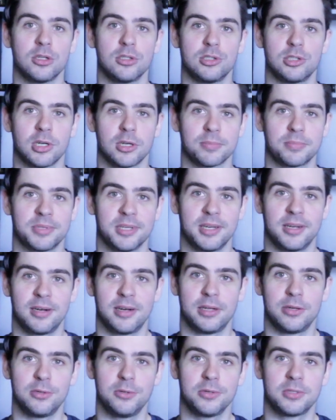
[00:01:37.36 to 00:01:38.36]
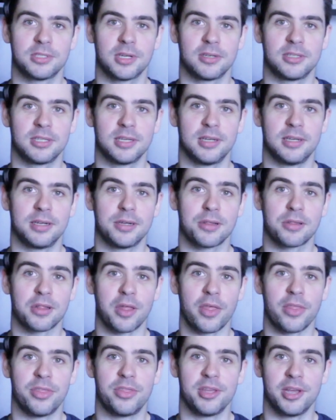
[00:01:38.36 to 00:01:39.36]
Jean-Pierre and Luc
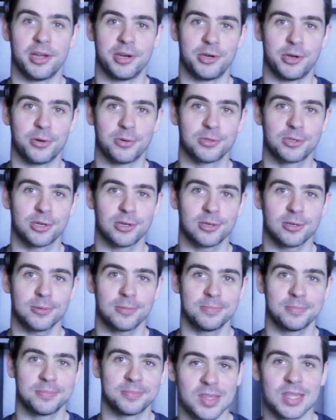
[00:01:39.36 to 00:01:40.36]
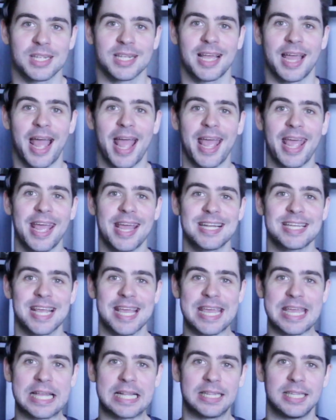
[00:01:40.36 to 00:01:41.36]
Dardian's The Unknown Girl, and
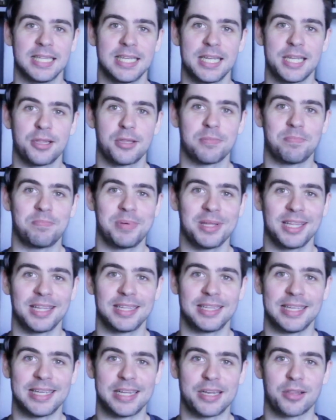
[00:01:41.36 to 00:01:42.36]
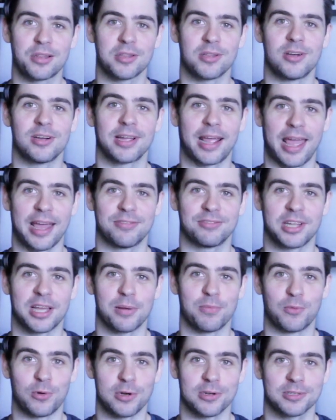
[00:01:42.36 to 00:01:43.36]
Ang Lee's Billy Lynn's Long
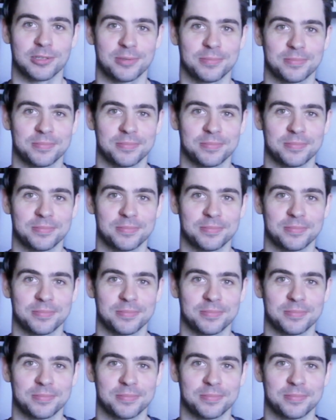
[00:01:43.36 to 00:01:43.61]
Halftime Walk.